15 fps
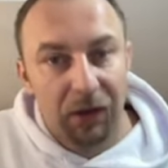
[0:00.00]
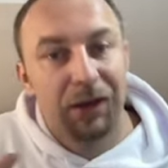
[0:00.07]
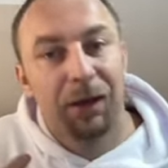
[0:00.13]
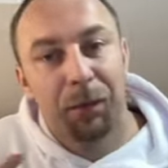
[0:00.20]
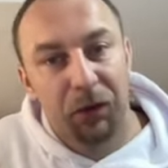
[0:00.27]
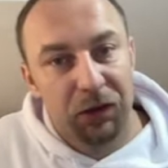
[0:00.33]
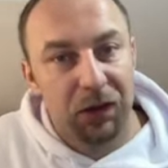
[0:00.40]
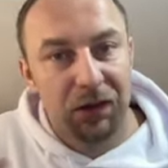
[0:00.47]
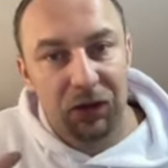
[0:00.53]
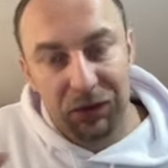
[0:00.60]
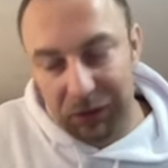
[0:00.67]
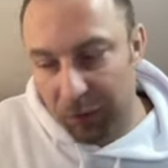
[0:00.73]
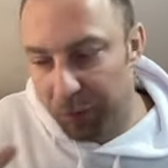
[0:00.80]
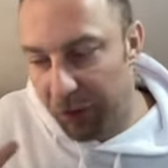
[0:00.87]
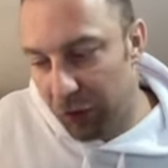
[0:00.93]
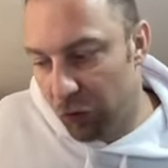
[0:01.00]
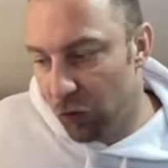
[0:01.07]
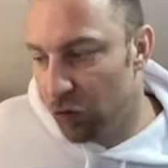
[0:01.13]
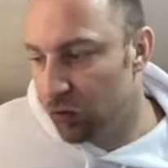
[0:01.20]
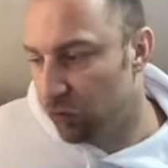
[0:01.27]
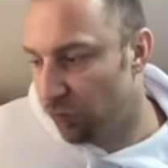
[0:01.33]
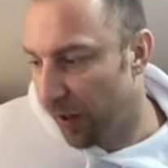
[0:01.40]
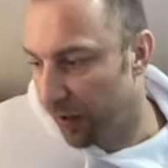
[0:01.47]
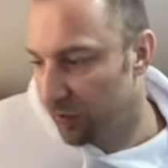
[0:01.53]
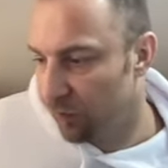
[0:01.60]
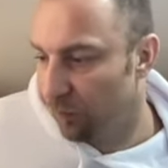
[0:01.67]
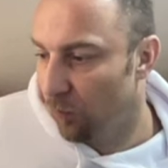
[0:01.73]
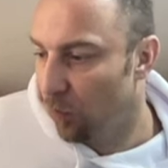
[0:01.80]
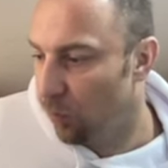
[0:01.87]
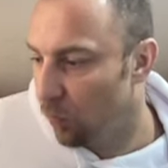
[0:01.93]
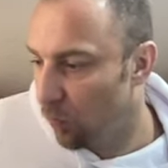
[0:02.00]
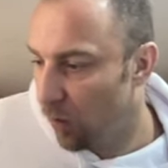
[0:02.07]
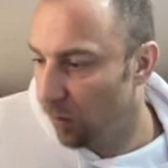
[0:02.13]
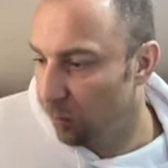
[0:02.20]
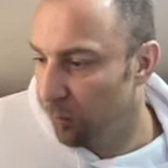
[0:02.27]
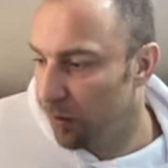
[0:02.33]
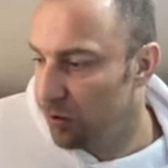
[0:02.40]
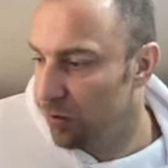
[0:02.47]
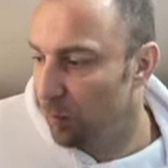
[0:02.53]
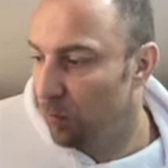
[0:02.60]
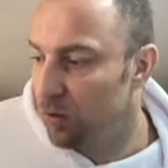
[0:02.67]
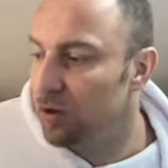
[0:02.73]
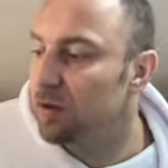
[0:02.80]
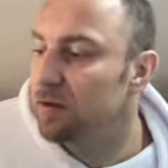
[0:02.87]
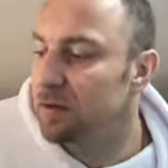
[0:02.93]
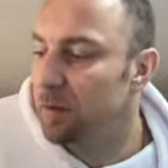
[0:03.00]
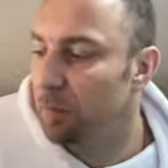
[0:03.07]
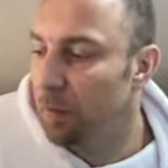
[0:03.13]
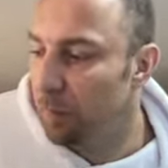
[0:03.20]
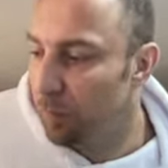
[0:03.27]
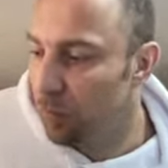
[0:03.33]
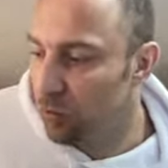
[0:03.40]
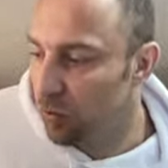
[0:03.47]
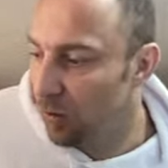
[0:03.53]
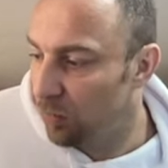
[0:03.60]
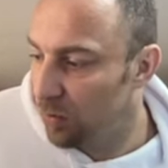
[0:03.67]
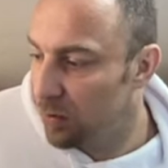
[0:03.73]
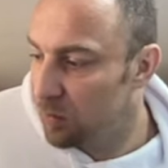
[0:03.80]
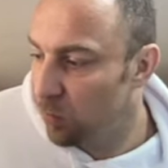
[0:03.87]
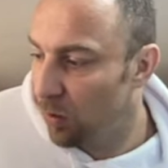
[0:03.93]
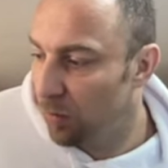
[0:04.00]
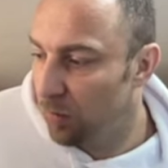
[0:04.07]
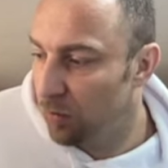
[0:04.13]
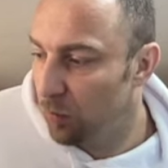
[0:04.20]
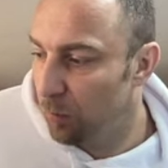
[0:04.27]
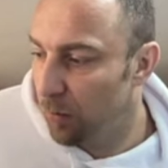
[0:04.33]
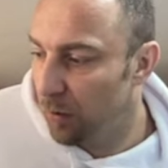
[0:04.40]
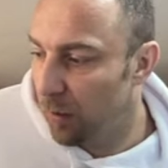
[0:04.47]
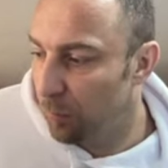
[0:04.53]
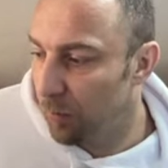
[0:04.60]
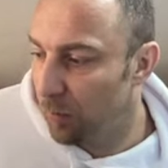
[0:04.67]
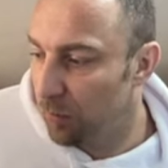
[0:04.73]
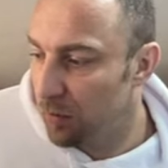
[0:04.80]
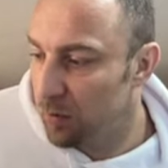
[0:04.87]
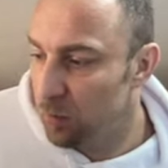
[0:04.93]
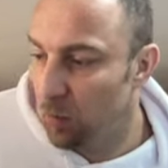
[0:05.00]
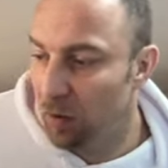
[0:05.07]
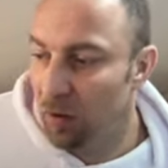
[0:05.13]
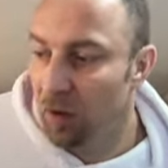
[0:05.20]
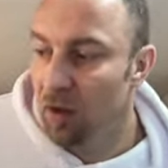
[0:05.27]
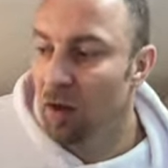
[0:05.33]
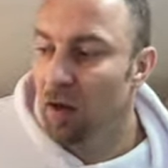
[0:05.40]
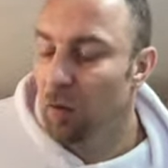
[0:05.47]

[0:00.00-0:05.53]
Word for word: the position is simply too stretched for one bishop, which is simply push now this one, you pick up now this one,